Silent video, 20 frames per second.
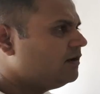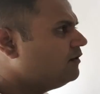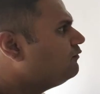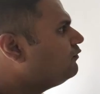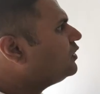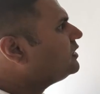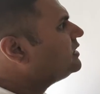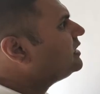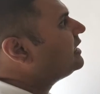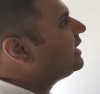
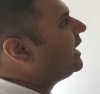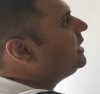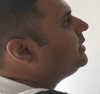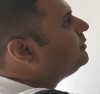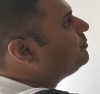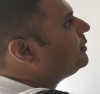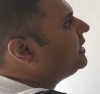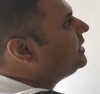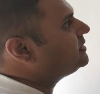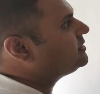For the right
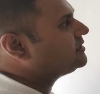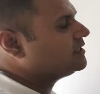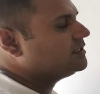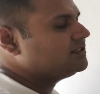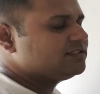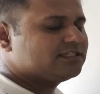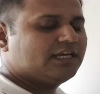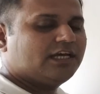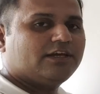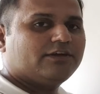
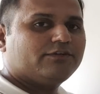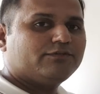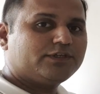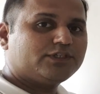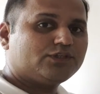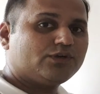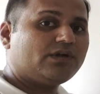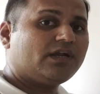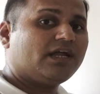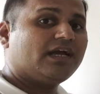predictions, we
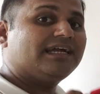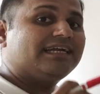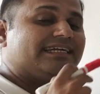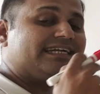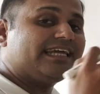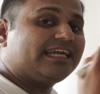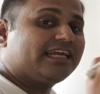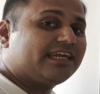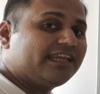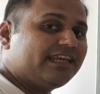should
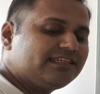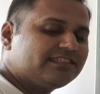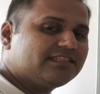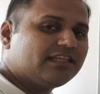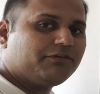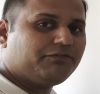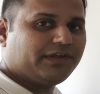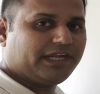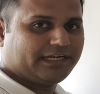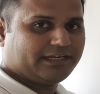decrease the
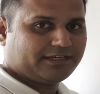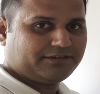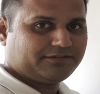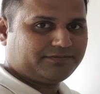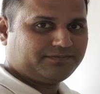weight.